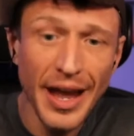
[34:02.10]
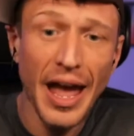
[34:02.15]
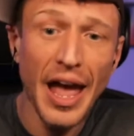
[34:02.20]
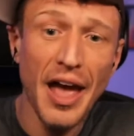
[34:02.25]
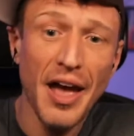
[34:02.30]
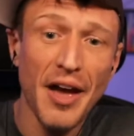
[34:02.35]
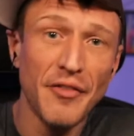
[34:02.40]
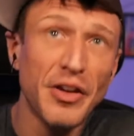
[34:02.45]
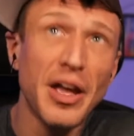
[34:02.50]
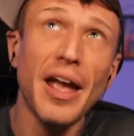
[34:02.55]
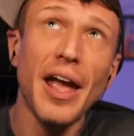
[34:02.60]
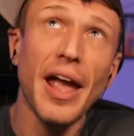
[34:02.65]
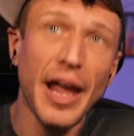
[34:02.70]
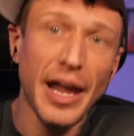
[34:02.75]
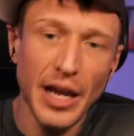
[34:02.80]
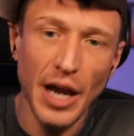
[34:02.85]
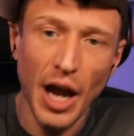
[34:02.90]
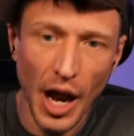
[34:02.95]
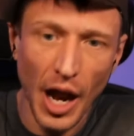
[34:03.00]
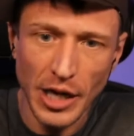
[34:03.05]
have
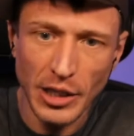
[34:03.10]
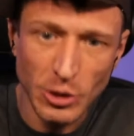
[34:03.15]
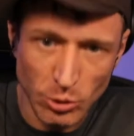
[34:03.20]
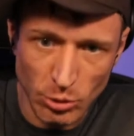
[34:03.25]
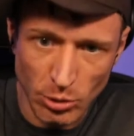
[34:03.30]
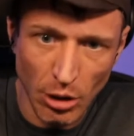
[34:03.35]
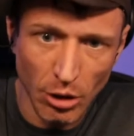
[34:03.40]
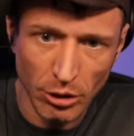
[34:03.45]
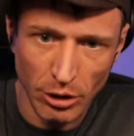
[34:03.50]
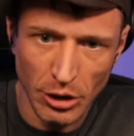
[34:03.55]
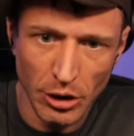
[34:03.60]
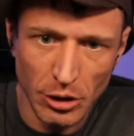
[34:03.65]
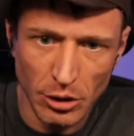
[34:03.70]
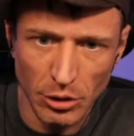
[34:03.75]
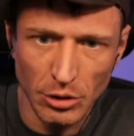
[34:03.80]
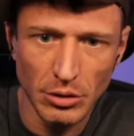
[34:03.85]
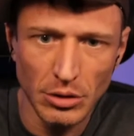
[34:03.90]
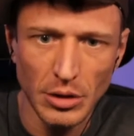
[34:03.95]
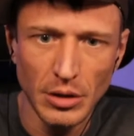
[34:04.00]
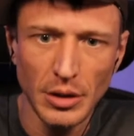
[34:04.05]
a
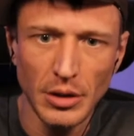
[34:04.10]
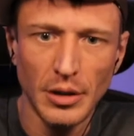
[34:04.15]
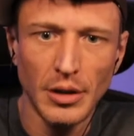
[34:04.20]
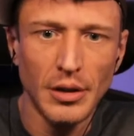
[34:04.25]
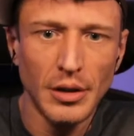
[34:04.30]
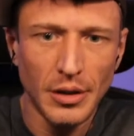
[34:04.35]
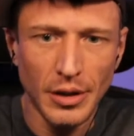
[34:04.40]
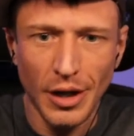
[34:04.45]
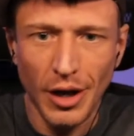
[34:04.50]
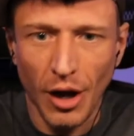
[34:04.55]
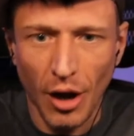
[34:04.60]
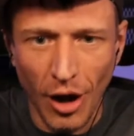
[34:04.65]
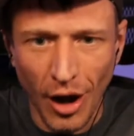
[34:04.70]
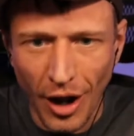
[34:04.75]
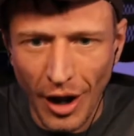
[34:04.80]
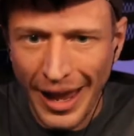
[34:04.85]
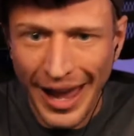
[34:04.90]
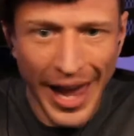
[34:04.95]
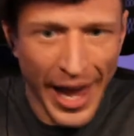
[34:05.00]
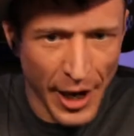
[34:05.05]
hierarchical
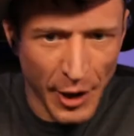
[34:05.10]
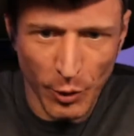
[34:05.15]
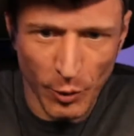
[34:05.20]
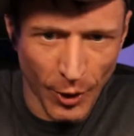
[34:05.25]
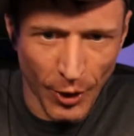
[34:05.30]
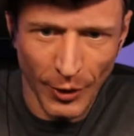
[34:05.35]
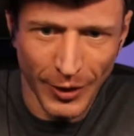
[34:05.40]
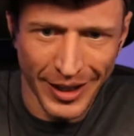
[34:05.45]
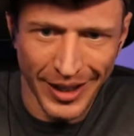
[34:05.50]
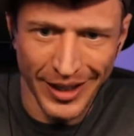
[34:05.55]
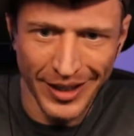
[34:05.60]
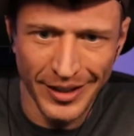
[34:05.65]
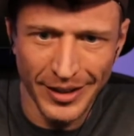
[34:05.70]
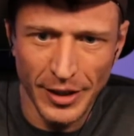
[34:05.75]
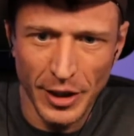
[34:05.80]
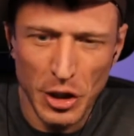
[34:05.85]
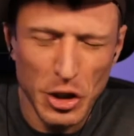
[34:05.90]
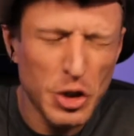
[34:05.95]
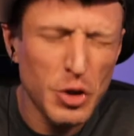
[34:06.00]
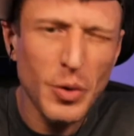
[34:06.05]
heterarchy.
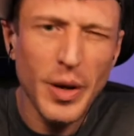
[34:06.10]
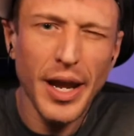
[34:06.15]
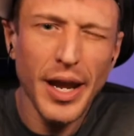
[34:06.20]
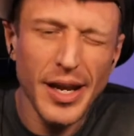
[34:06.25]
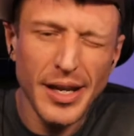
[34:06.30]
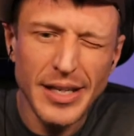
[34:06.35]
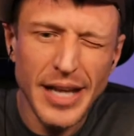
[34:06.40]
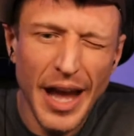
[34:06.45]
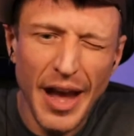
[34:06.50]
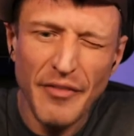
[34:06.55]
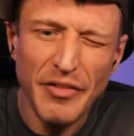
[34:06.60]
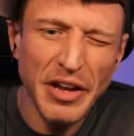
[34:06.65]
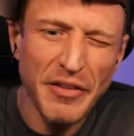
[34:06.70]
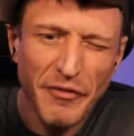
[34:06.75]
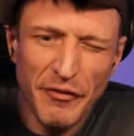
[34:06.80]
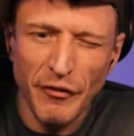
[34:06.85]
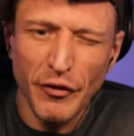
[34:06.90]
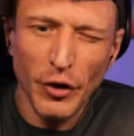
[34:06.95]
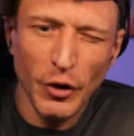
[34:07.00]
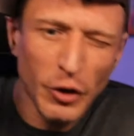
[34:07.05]
You can't have a
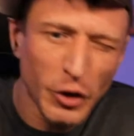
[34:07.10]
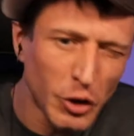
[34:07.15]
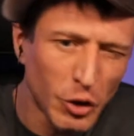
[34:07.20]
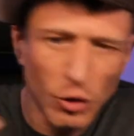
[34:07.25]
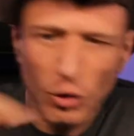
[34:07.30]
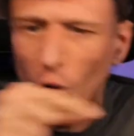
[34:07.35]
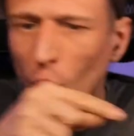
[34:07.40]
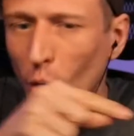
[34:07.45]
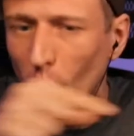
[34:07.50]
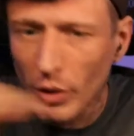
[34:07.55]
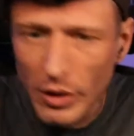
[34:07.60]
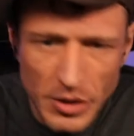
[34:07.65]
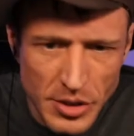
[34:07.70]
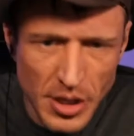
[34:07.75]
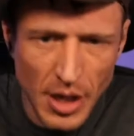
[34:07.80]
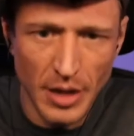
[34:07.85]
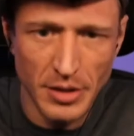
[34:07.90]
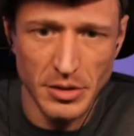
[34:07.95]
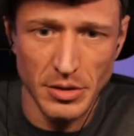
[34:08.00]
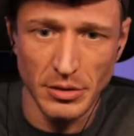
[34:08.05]
vertical
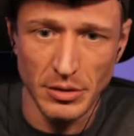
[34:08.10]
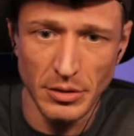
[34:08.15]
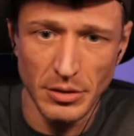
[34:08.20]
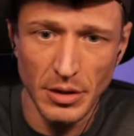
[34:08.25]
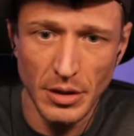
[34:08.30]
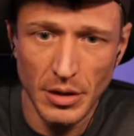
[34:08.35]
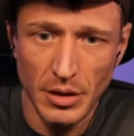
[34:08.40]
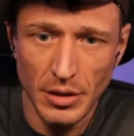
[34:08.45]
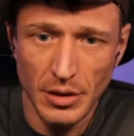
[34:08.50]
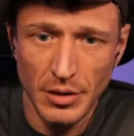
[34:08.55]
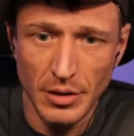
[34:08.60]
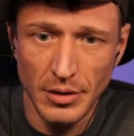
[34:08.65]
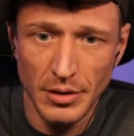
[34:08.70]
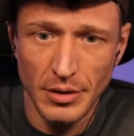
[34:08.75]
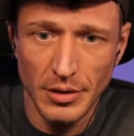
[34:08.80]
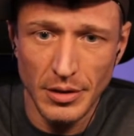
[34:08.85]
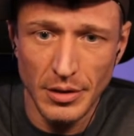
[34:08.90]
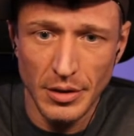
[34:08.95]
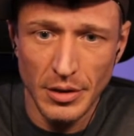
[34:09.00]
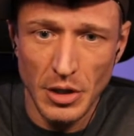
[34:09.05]
horizontal.
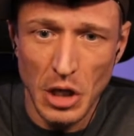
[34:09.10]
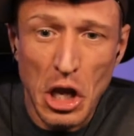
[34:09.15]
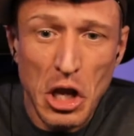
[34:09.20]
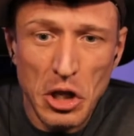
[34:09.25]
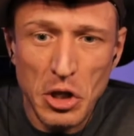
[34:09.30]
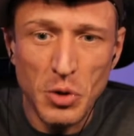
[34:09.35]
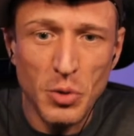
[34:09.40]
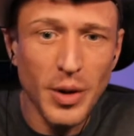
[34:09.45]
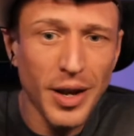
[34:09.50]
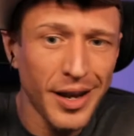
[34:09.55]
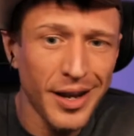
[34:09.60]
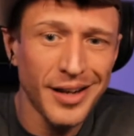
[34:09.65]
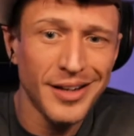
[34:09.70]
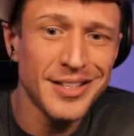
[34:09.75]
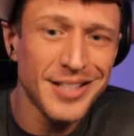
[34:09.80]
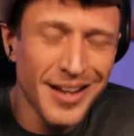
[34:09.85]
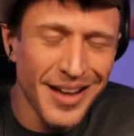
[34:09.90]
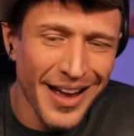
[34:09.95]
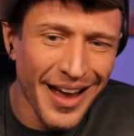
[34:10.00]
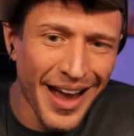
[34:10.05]
You
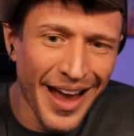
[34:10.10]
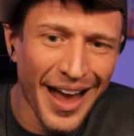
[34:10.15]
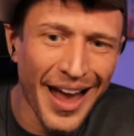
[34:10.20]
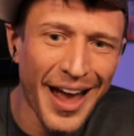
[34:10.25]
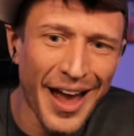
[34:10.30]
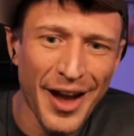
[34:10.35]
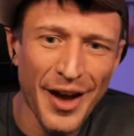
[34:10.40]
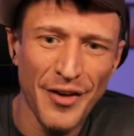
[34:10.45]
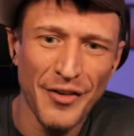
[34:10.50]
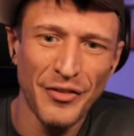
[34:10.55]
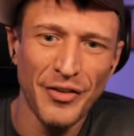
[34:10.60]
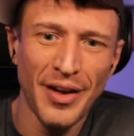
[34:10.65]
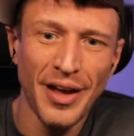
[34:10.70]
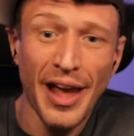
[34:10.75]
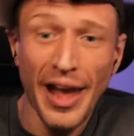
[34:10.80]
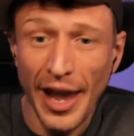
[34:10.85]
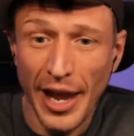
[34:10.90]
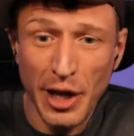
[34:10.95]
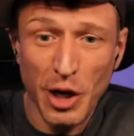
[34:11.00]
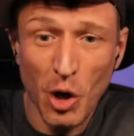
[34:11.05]
can't have
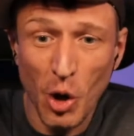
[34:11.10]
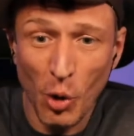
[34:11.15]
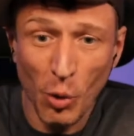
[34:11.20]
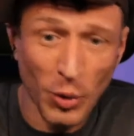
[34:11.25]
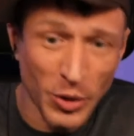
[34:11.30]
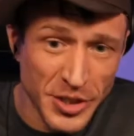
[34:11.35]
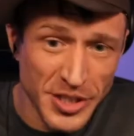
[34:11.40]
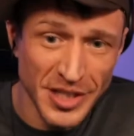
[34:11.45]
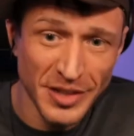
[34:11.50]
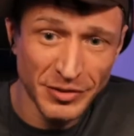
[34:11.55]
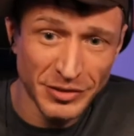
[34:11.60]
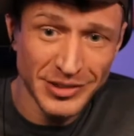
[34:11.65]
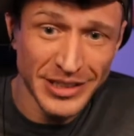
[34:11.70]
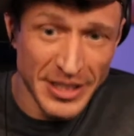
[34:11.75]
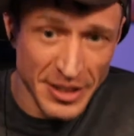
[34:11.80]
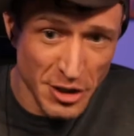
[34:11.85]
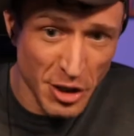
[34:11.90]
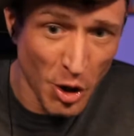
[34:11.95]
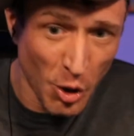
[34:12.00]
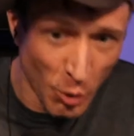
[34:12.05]
a
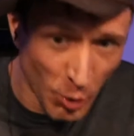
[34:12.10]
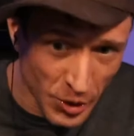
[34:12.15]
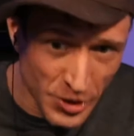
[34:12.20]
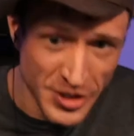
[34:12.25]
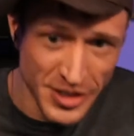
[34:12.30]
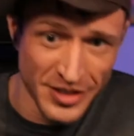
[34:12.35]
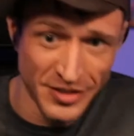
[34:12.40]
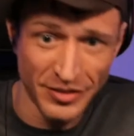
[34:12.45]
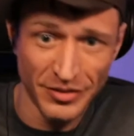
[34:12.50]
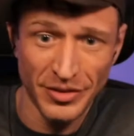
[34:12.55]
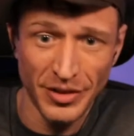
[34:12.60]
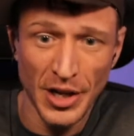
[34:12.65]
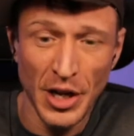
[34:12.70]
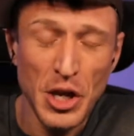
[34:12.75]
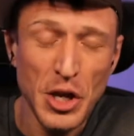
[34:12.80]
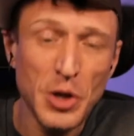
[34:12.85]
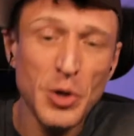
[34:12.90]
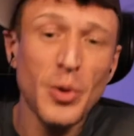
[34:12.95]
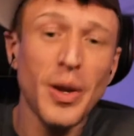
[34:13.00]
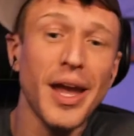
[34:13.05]
coerciveless coercive.
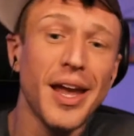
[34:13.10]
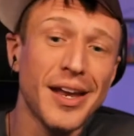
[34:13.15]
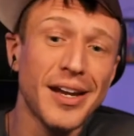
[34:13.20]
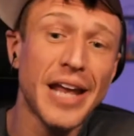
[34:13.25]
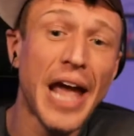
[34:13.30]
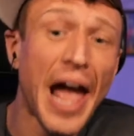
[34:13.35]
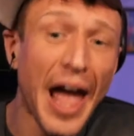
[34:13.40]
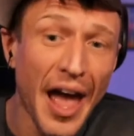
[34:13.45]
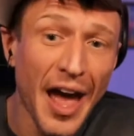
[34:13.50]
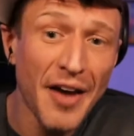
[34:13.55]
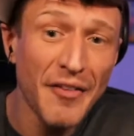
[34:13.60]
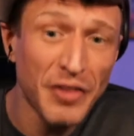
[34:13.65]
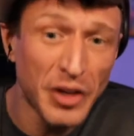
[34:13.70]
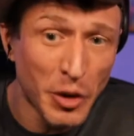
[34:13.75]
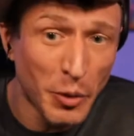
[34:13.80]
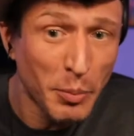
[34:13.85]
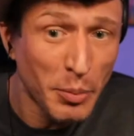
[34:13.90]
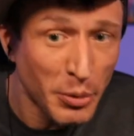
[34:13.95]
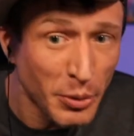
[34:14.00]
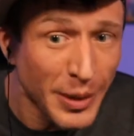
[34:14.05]
You can't have an
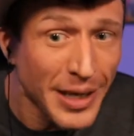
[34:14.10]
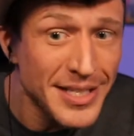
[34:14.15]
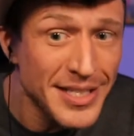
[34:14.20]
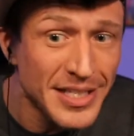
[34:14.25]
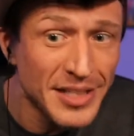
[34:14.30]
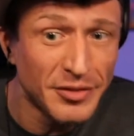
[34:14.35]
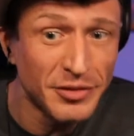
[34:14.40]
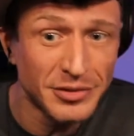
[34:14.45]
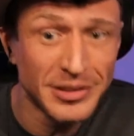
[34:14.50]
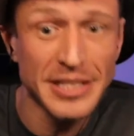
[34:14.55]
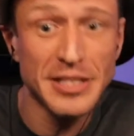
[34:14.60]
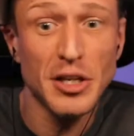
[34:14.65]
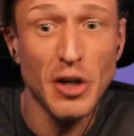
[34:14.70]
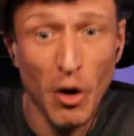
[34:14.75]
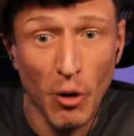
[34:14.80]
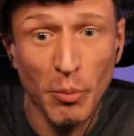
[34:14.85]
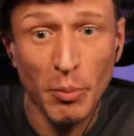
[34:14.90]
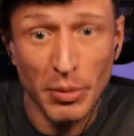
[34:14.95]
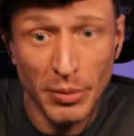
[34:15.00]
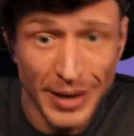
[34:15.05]
oppressiveless
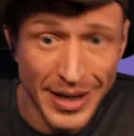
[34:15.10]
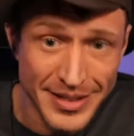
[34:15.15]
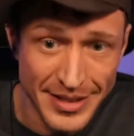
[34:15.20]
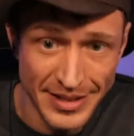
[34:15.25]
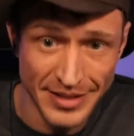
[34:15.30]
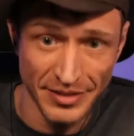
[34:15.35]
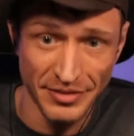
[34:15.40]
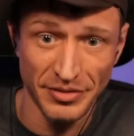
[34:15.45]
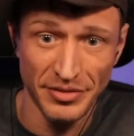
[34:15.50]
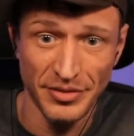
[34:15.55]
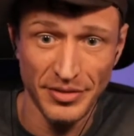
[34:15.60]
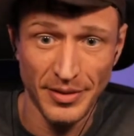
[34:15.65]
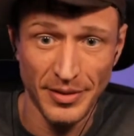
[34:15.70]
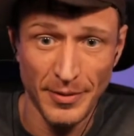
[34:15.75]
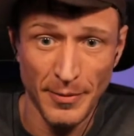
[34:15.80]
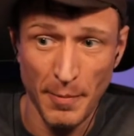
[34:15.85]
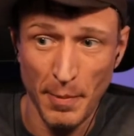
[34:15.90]
oppressive.